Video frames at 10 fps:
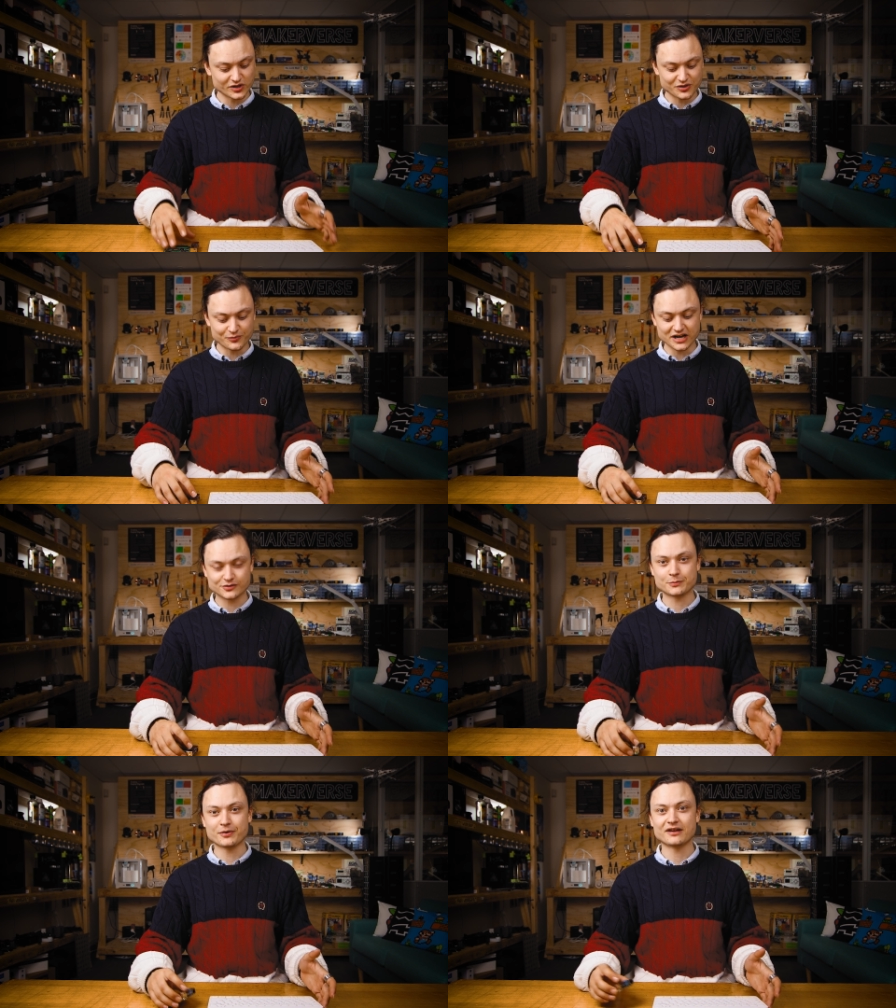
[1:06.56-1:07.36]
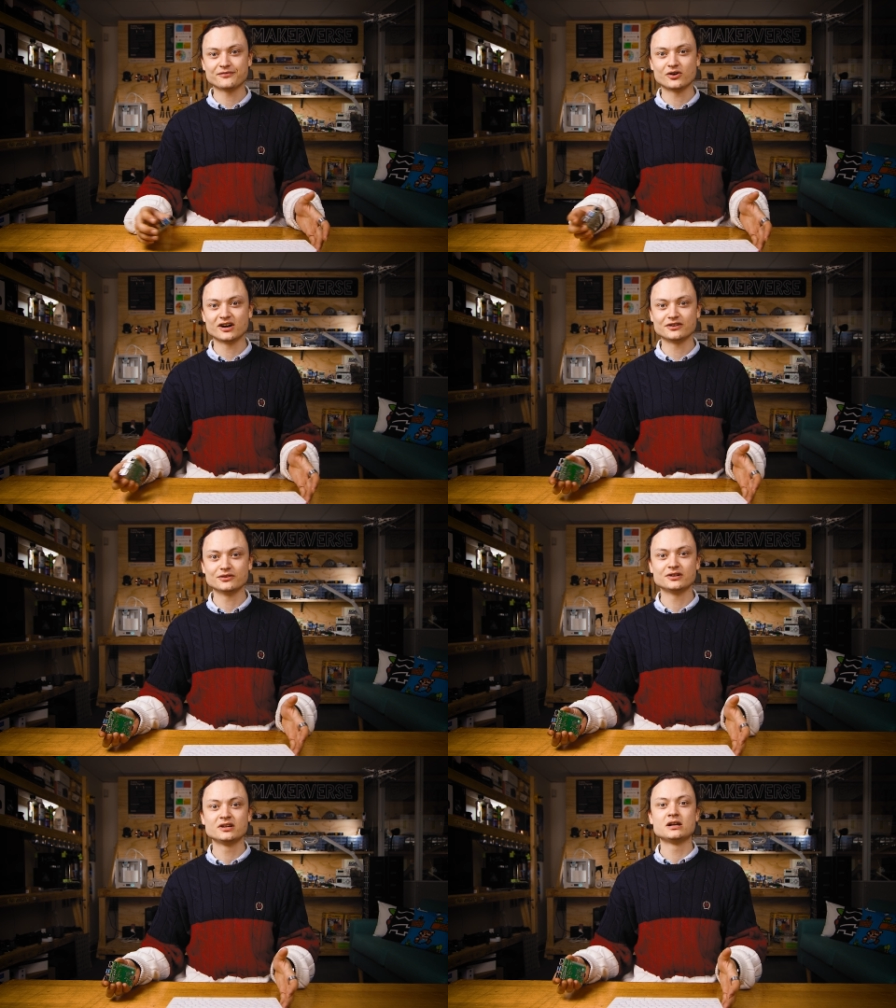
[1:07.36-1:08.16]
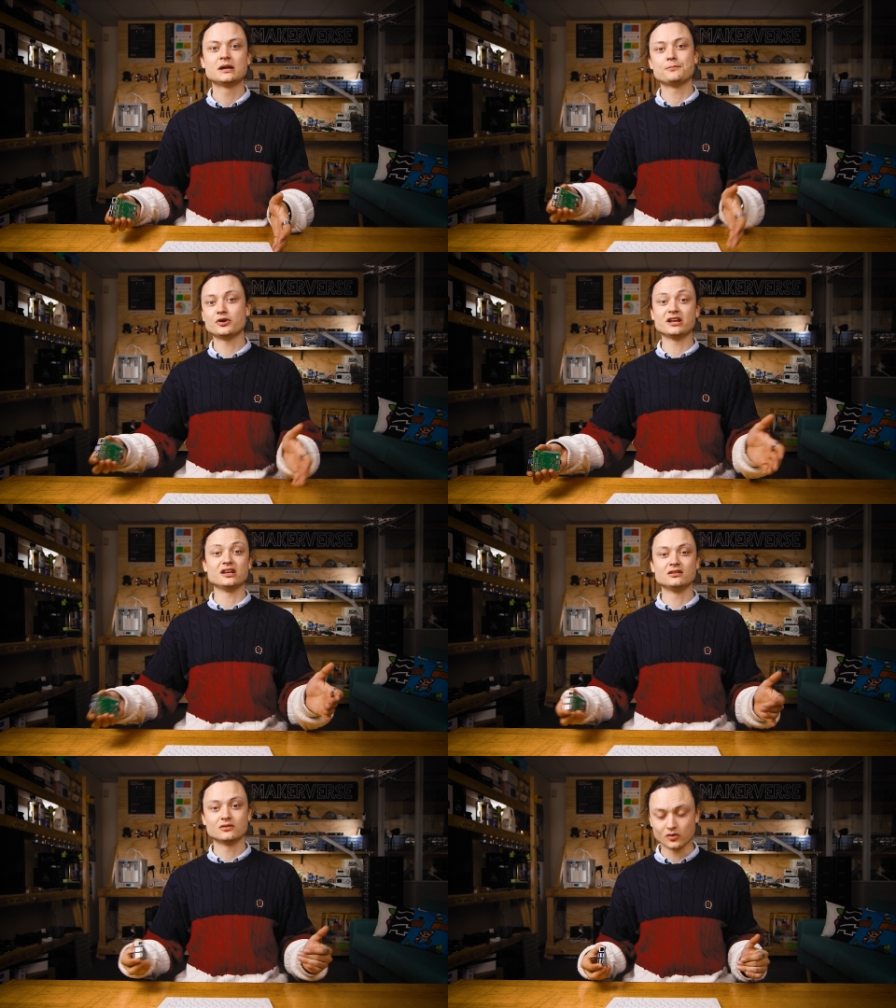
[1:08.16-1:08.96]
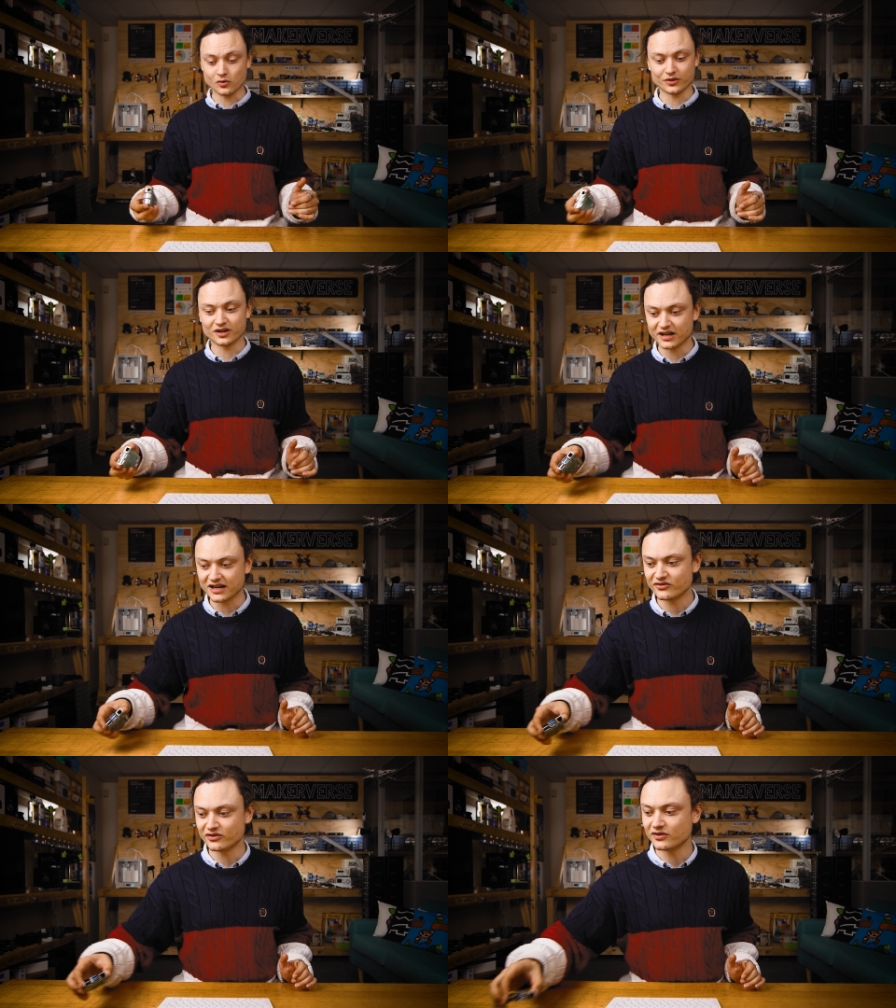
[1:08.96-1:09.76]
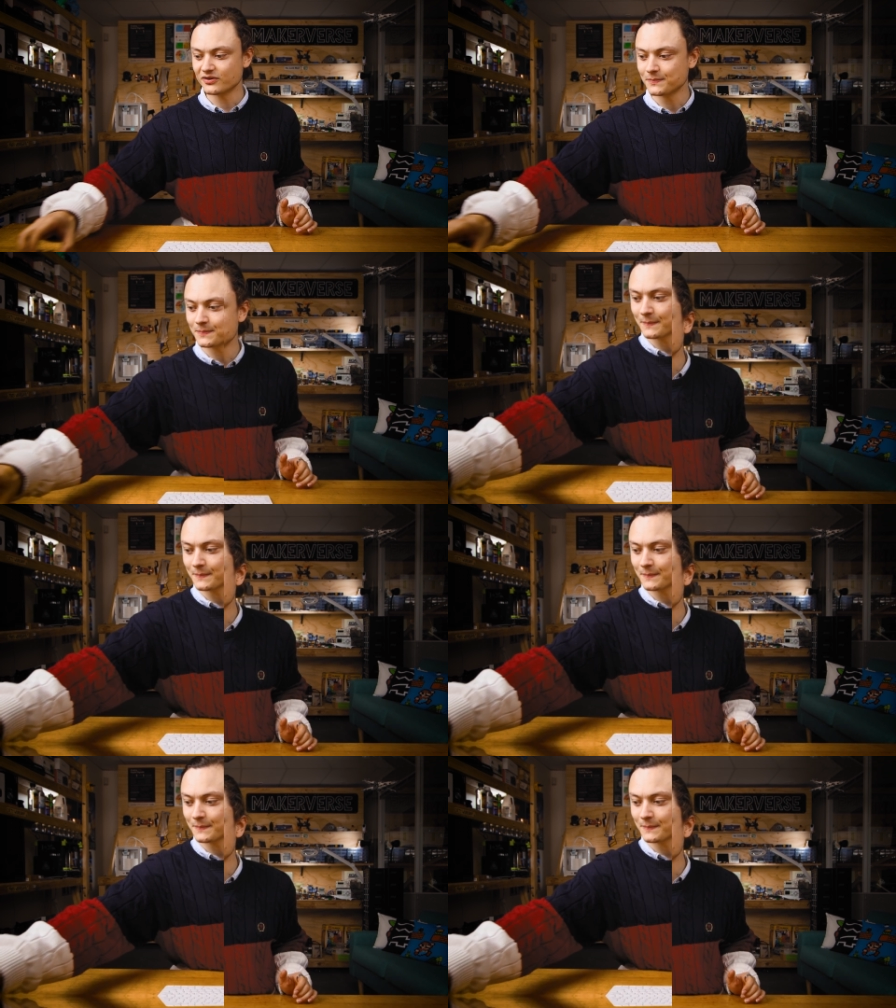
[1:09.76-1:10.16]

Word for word: with the Raspberry Pi 400, putting in all the connections.